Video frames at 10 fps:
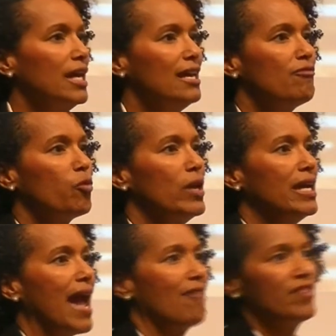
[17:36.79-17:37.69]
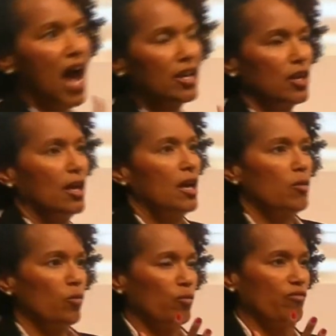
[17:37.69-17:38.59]
If we have not
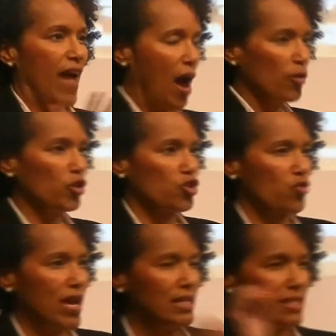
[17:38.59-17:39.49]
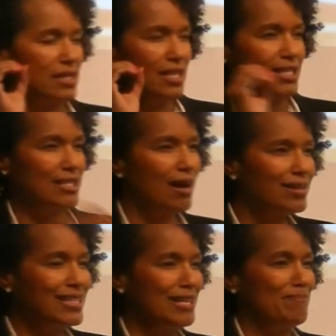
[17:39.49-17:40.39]
found their strengths, dug
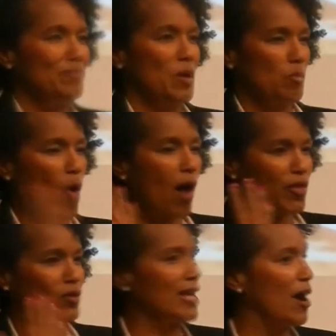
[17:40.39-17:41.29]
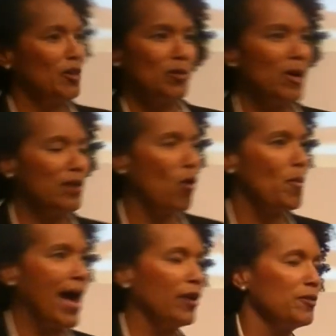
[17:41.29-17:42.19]
deep, brought those out, the money won't
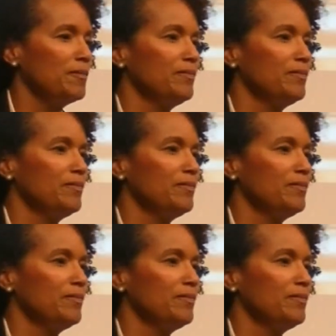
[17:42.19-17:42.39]
matter.